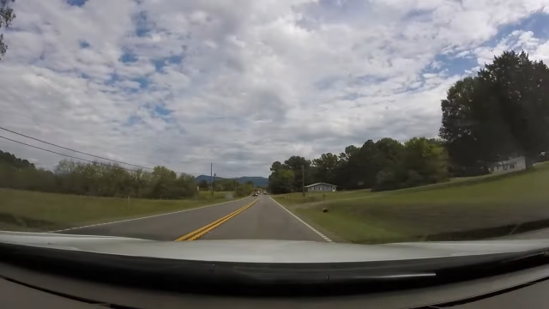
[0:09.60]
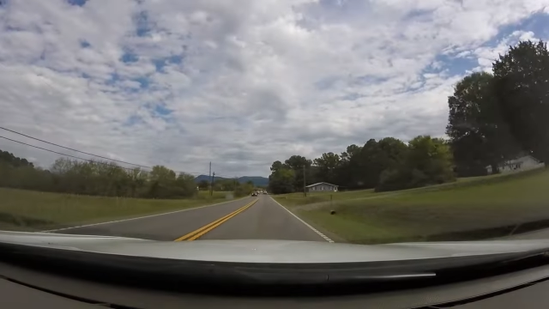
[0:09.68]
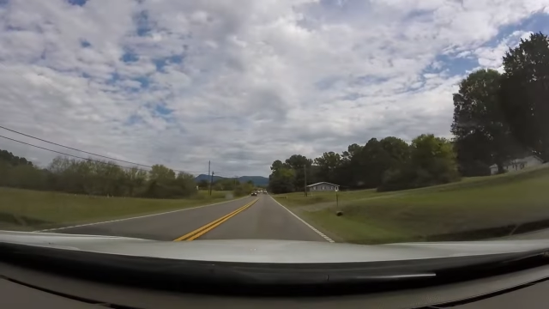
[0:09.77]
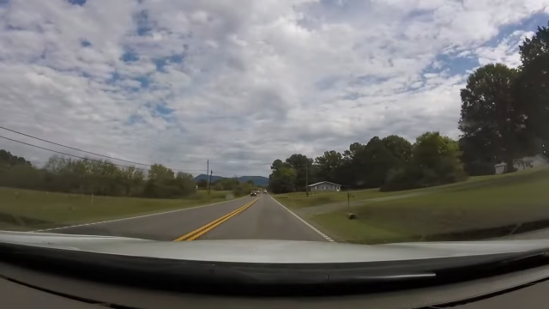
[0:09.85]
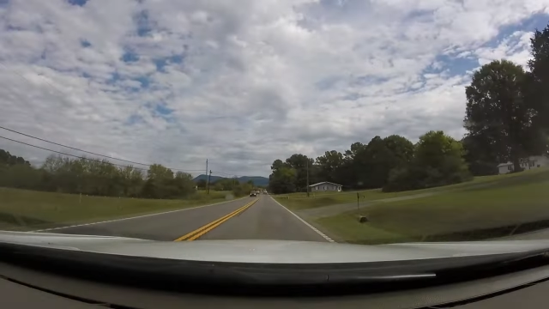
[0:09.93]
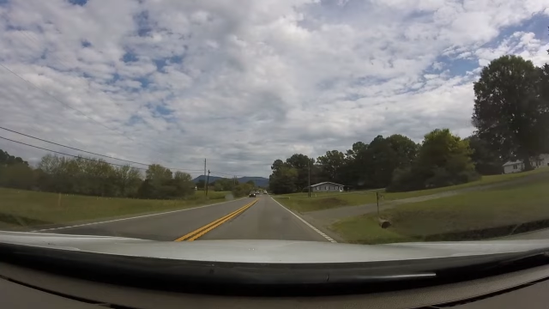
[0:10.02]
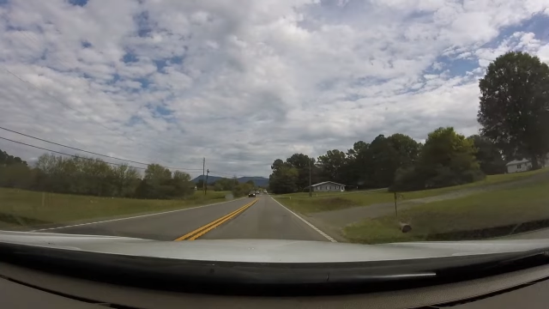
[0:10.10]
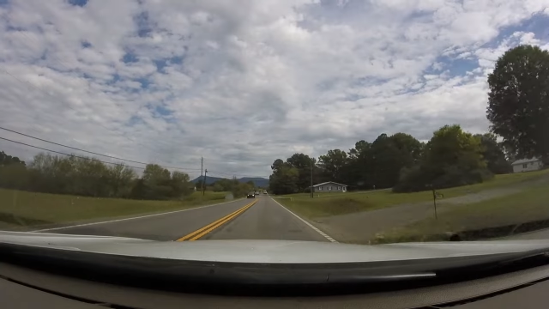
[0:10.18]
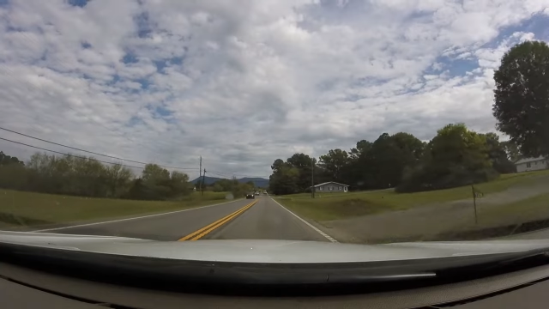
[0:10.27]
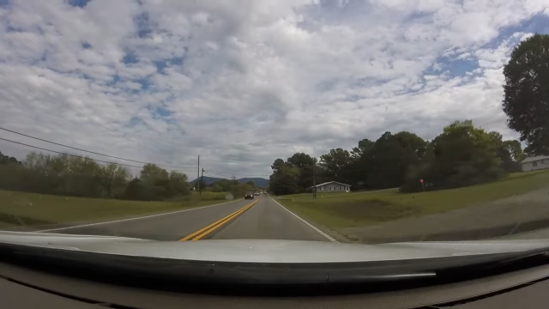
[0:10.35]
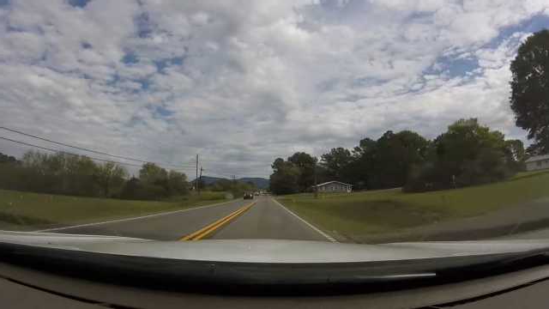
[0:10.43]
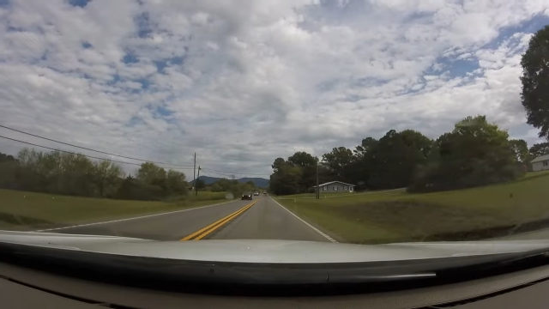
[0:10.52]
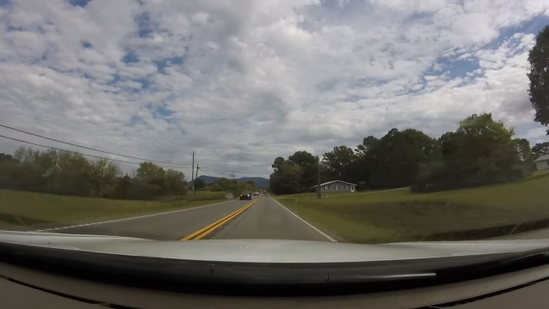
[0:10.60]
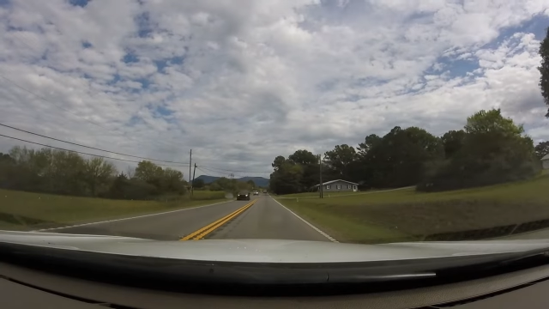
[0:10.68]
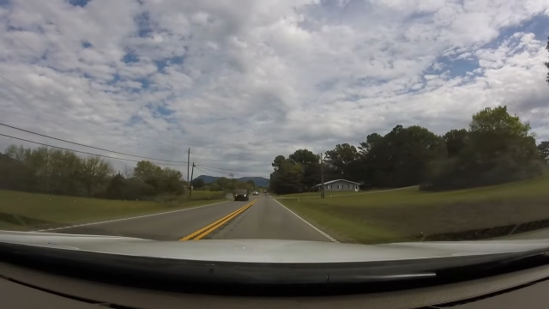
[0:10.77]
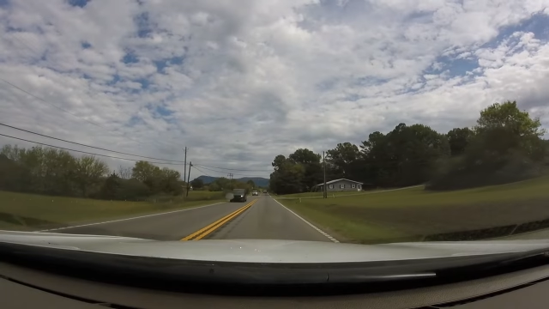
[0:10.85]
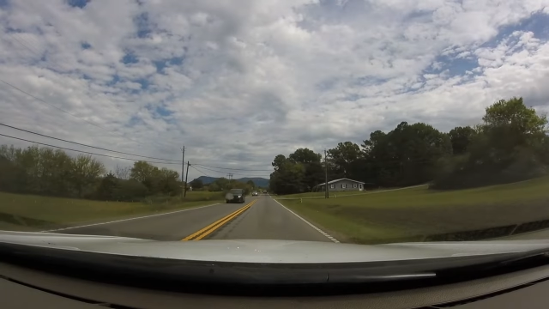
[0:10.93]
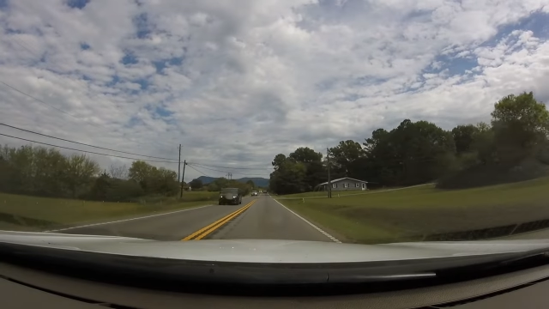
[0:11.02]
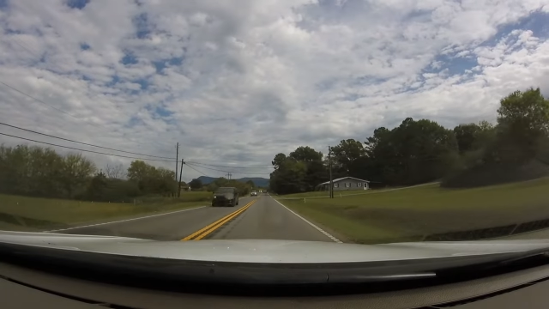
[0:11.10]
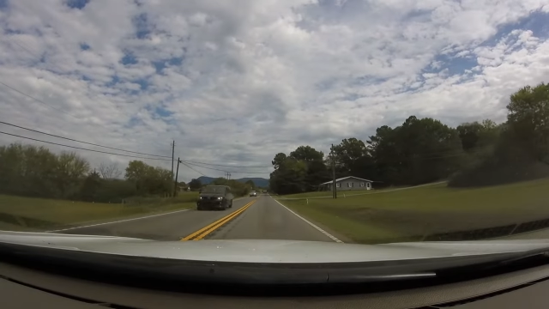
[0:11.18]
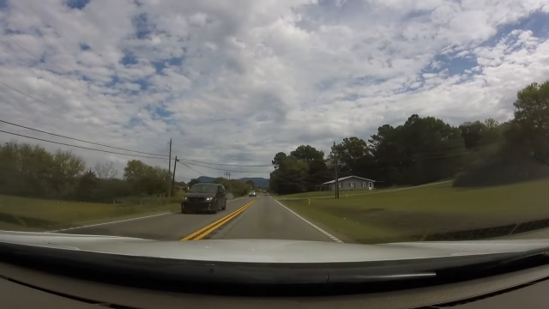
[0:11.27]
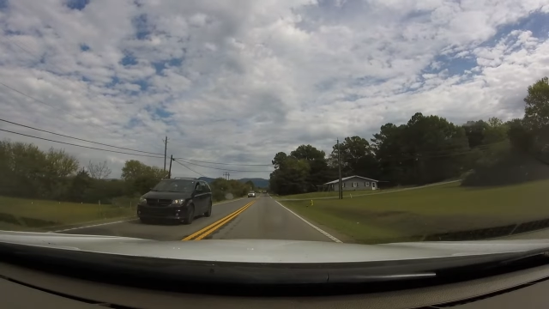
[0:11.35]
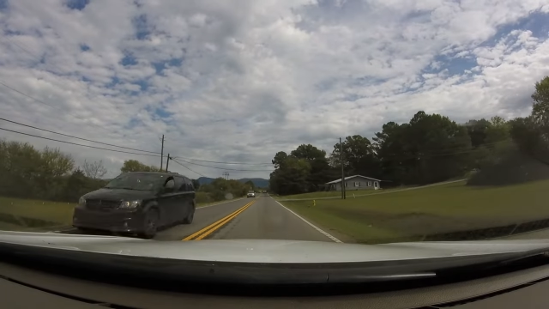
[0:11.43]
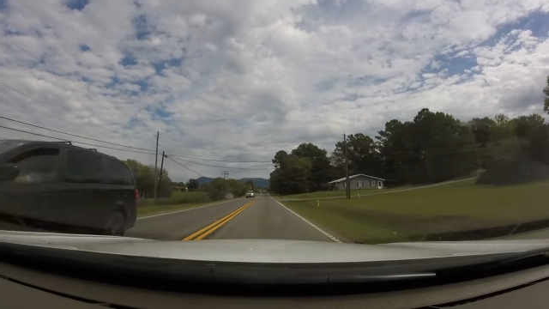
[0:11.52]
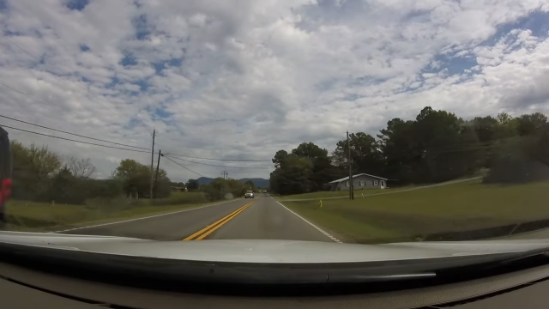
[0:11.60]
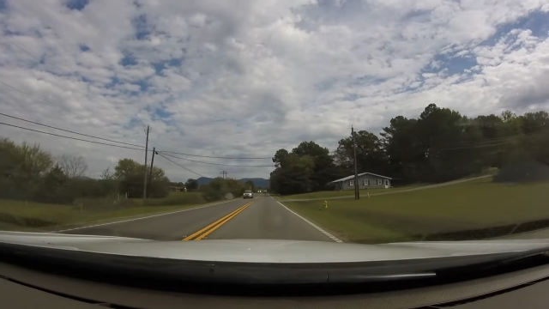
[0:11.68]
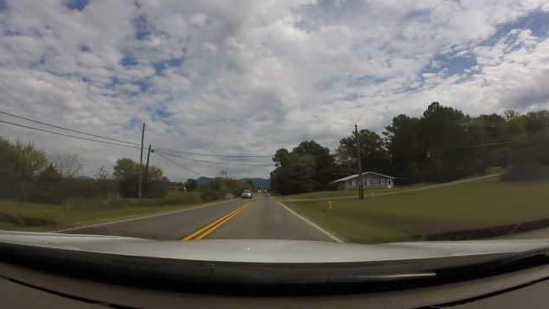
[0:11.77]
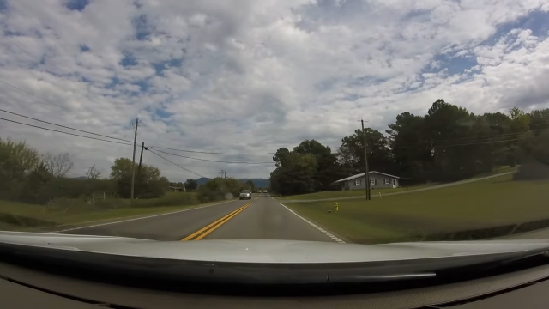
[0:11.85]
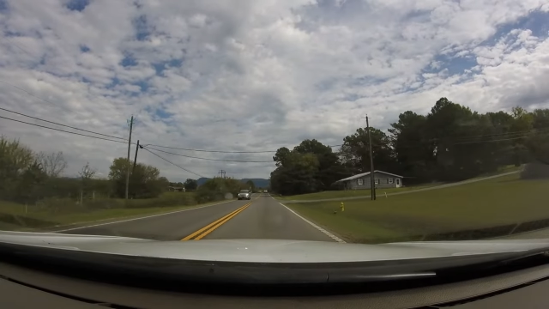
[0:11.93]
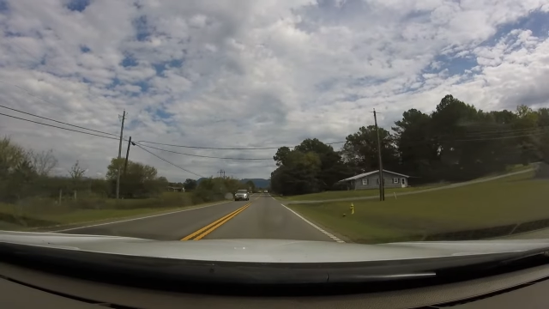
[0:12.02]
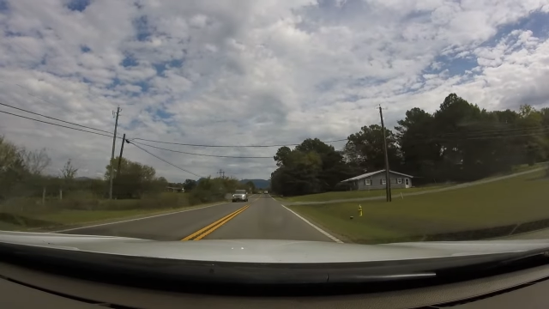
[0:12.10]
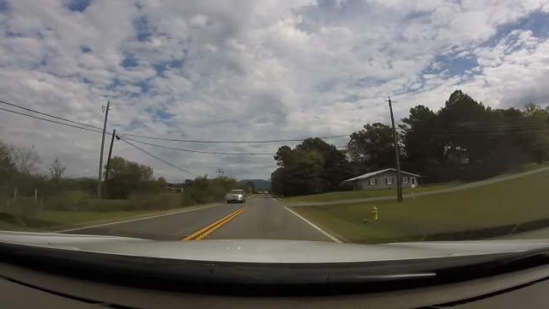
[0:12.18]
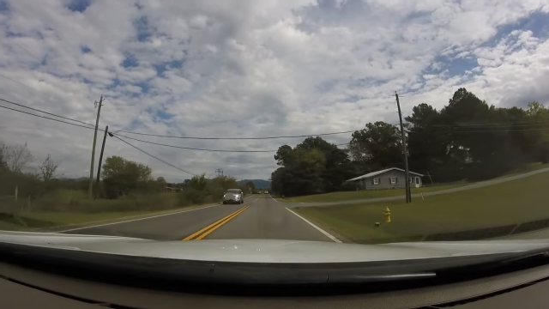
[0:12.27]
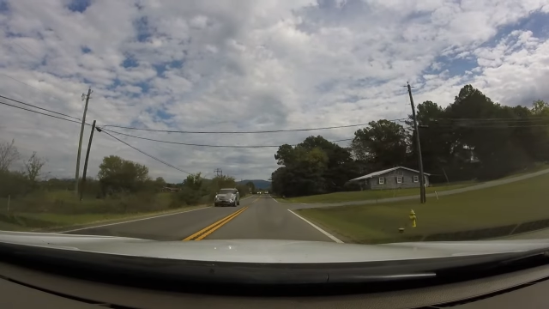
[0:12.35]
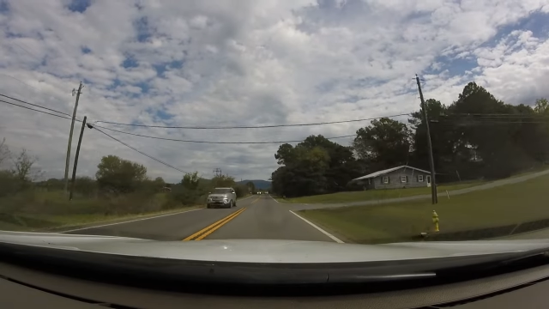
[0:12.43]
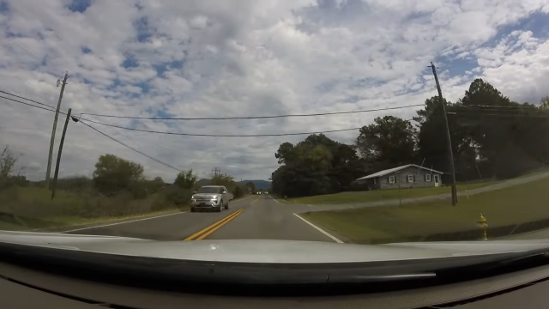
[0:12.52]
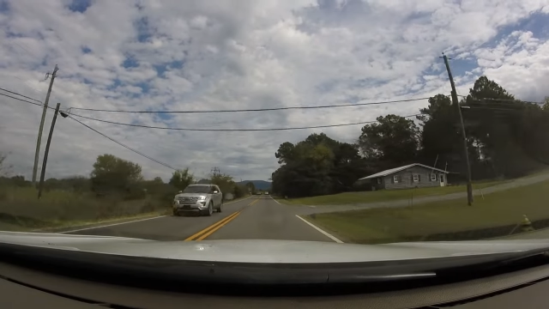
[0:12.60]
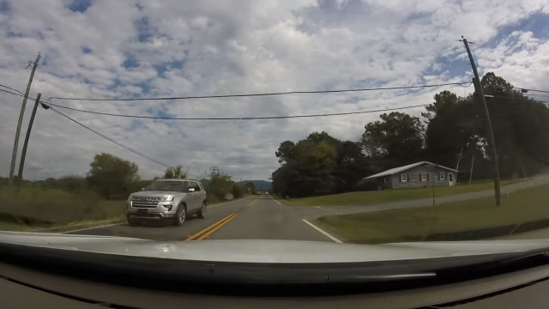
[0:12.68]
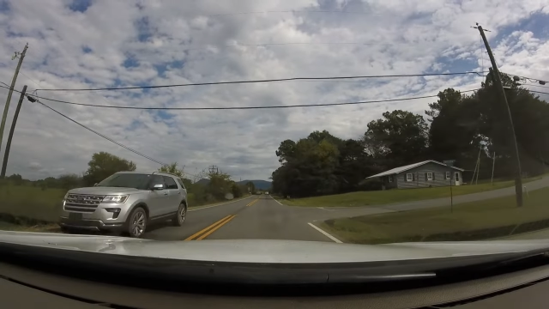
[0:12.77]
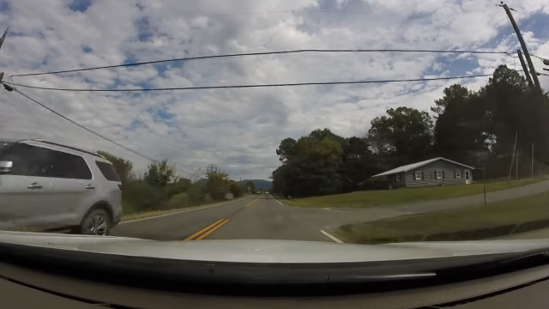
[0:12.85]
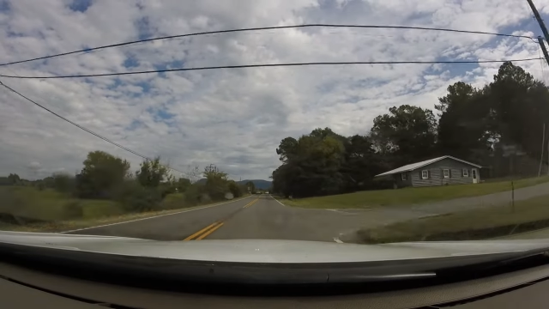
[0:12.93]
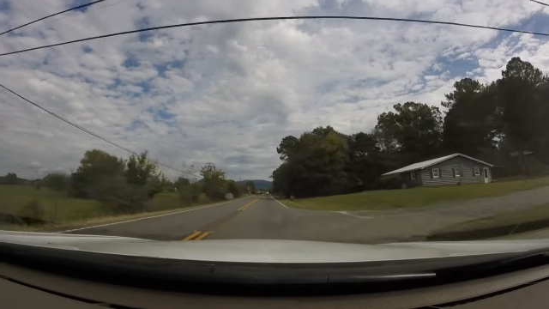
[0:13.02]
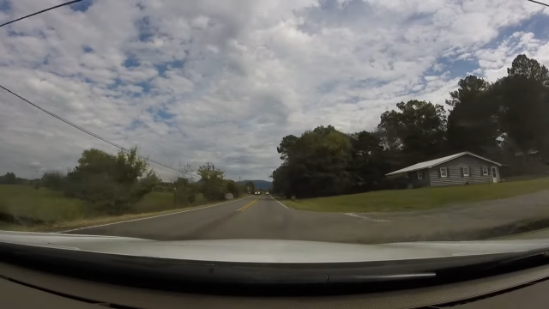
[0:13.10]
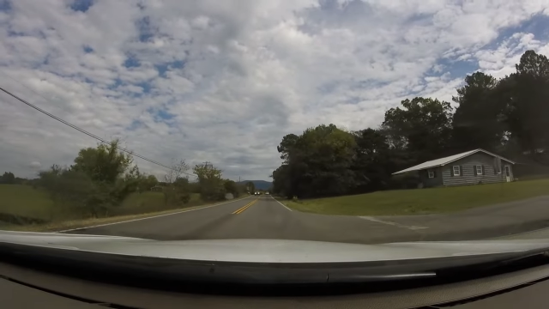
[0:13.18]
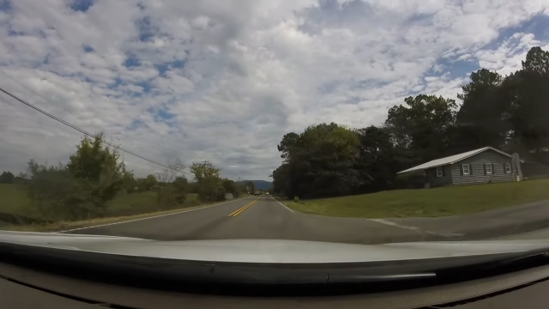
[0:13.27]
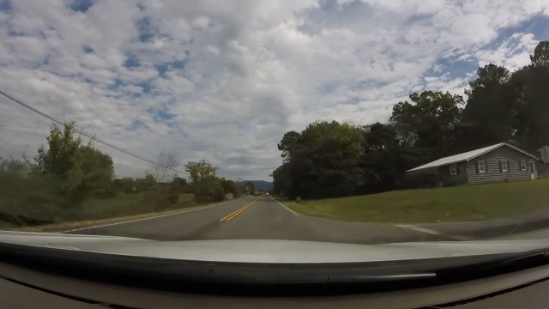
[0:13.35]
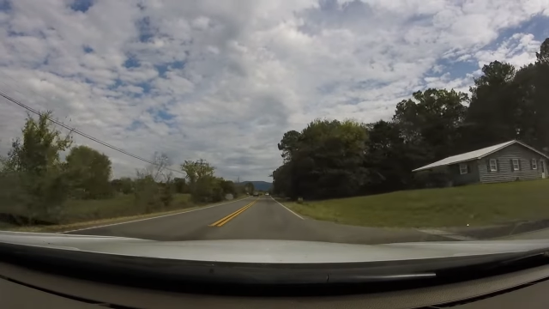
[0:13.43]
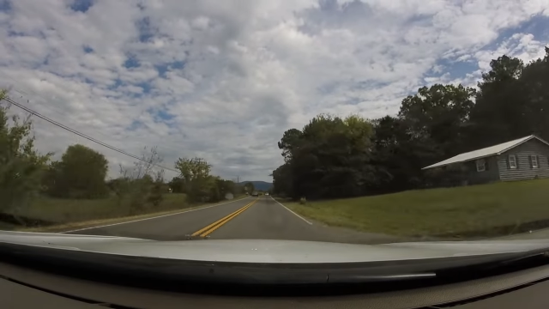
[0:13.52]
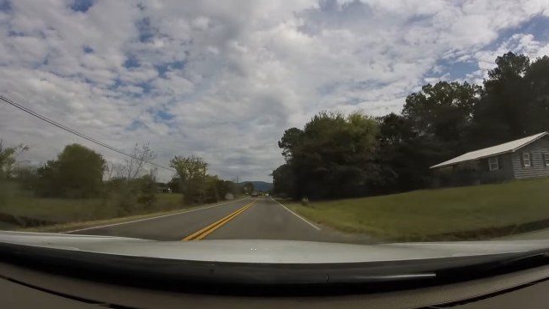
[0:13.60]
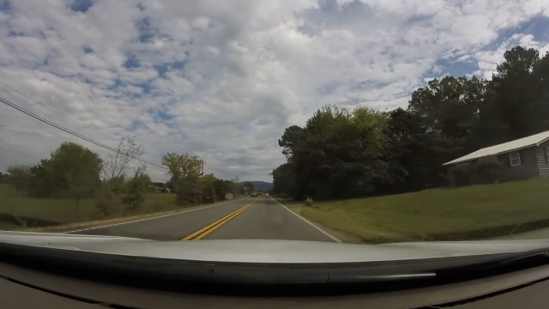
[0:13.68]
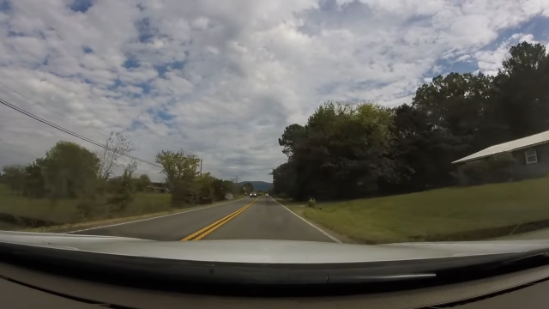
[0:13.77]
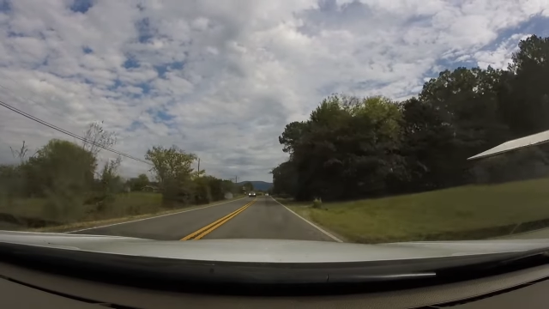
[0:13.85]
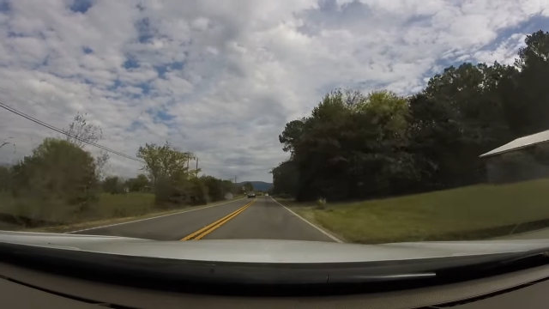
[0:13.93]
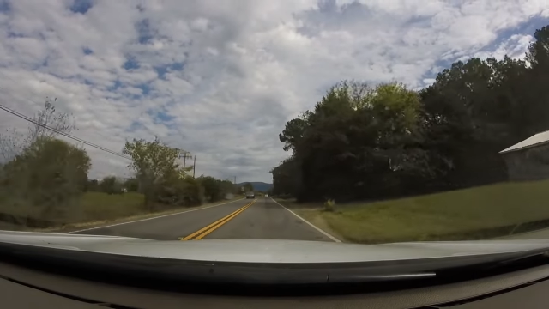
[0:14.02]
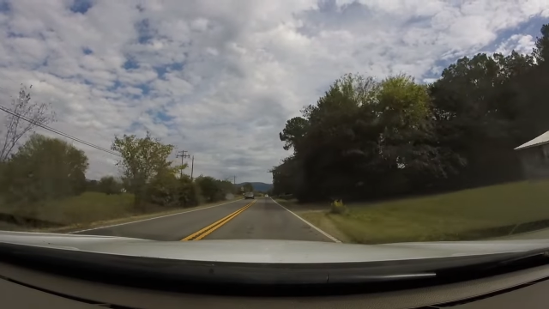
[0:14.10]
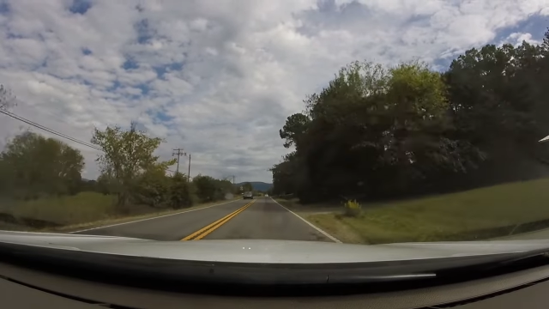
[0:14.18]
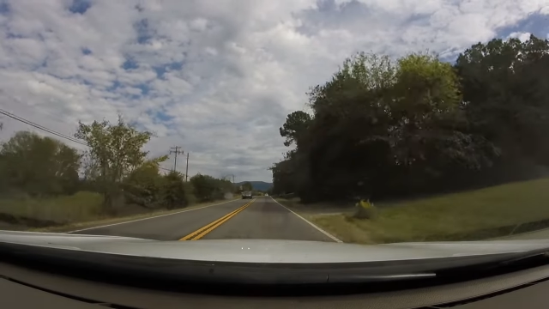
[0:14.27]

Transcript: (no speaker visible)